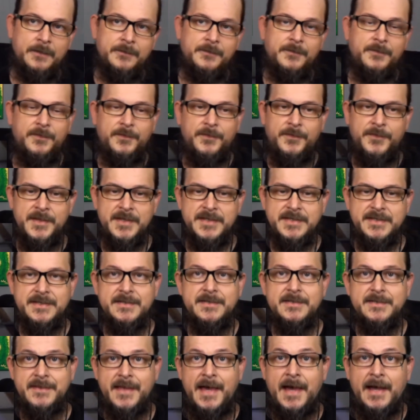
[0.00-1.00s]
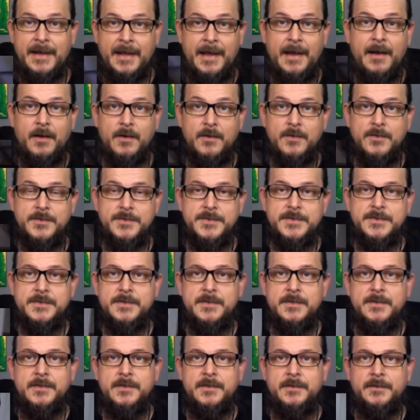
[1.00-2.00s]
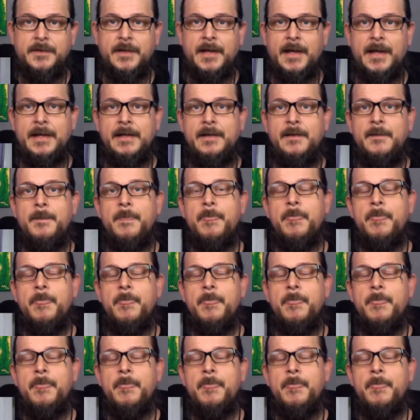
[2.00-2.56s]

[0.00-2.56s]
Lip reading: This is that house, okay?